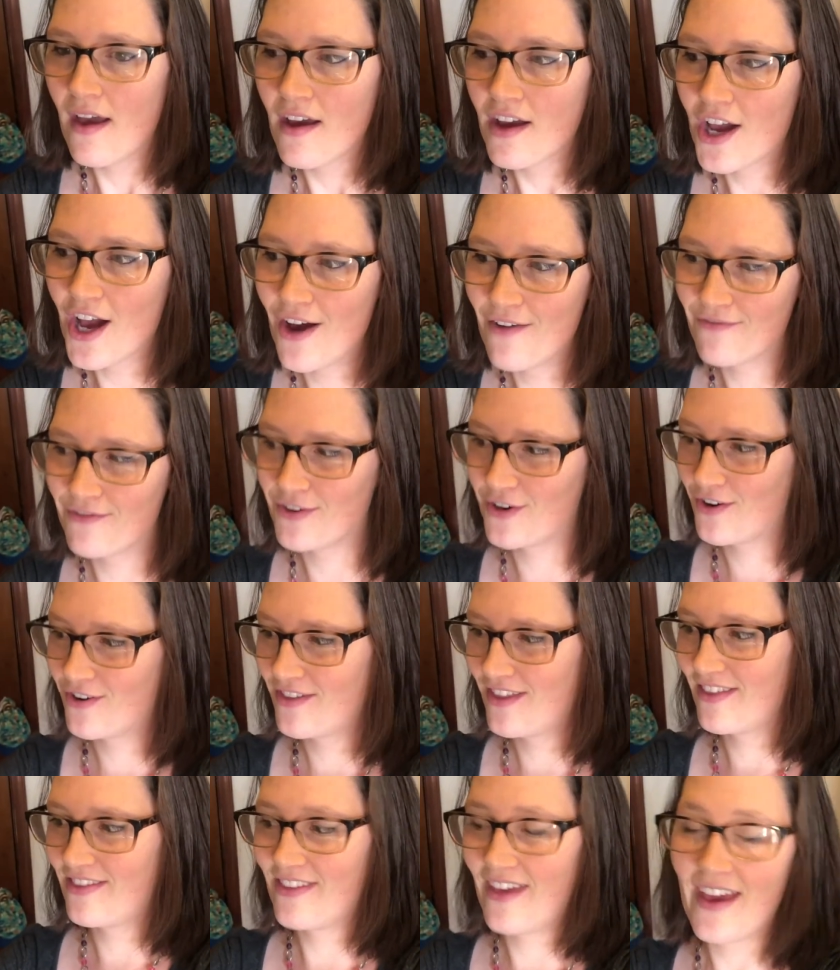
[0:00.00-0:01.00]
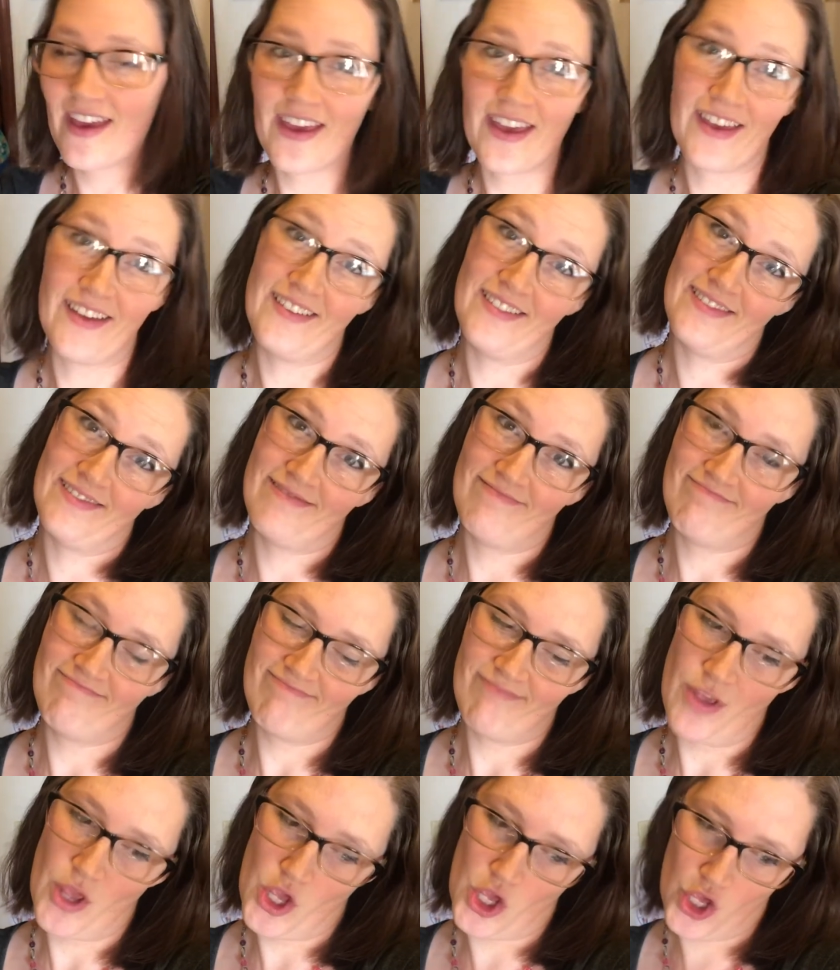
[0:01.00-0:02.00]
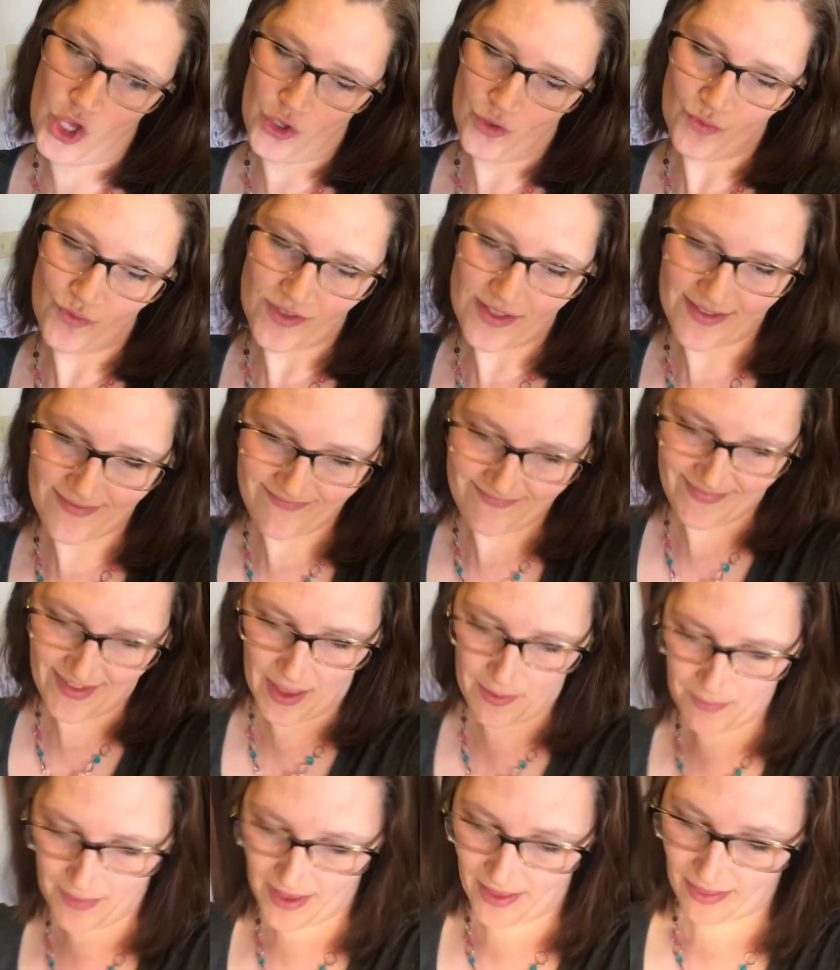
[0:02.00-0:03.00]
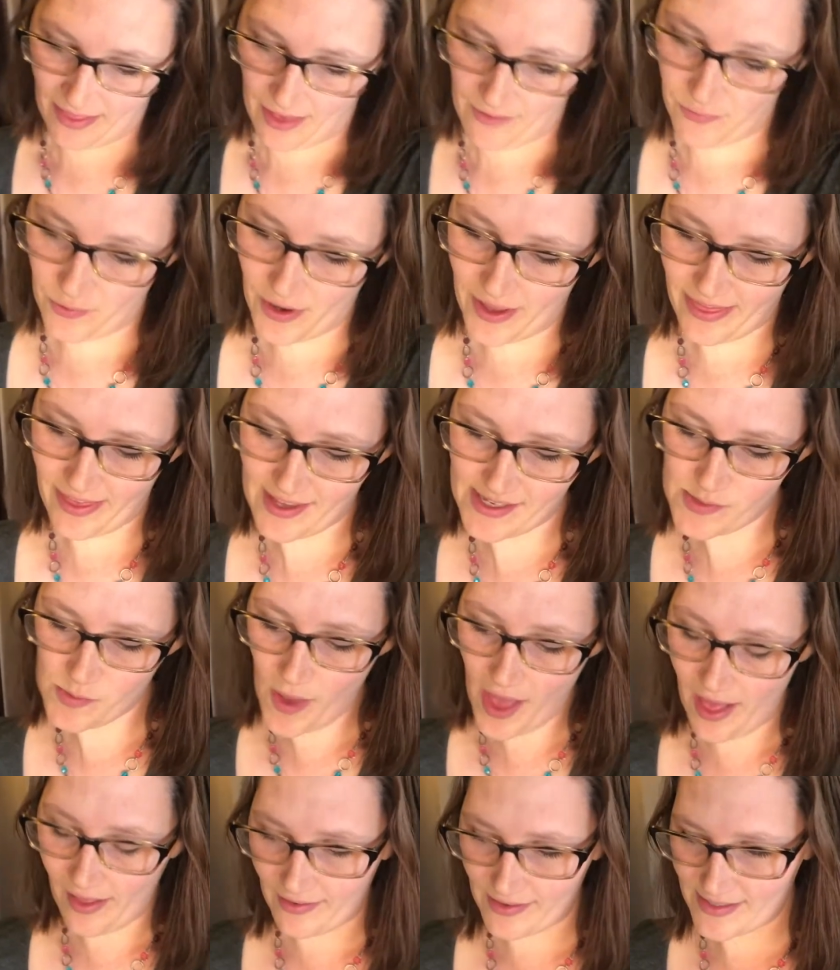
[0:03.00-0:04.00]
comforter that they can use and be in love with as well.